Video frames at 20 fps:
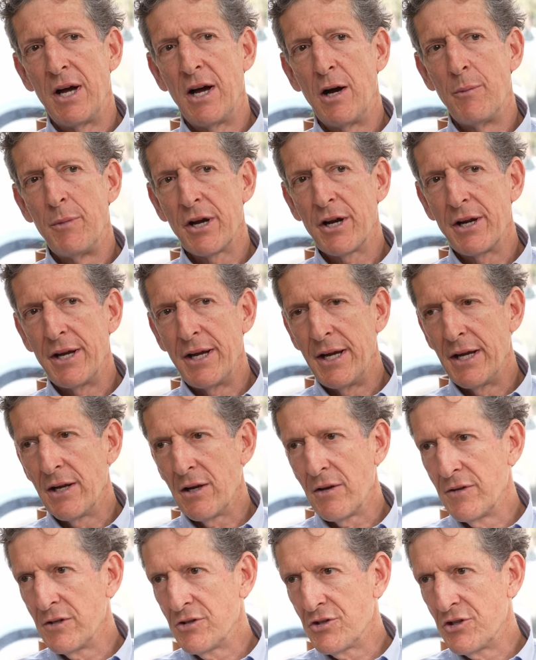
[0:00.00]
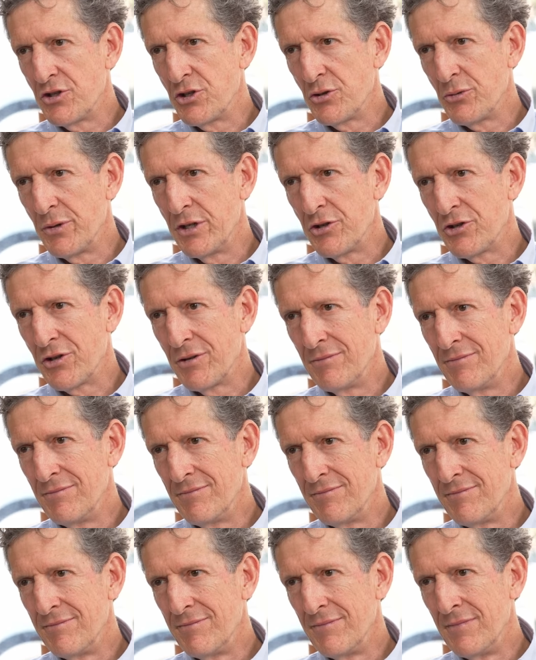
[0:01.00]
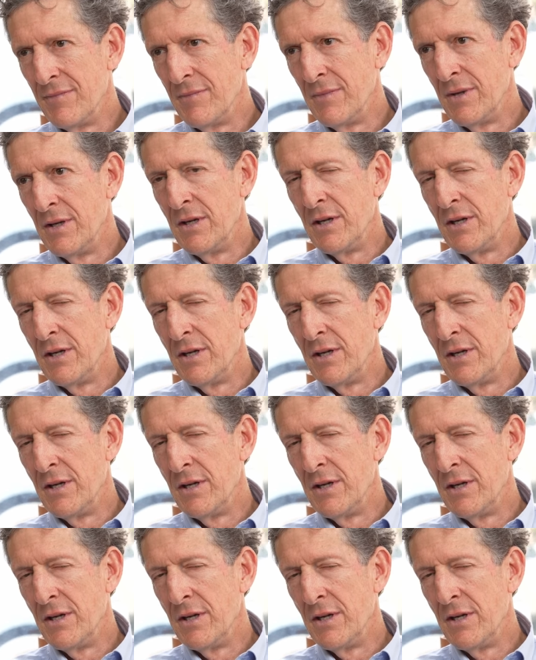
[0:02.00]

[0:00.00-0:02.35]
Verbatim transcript: how am I going to handle this situation? Mm.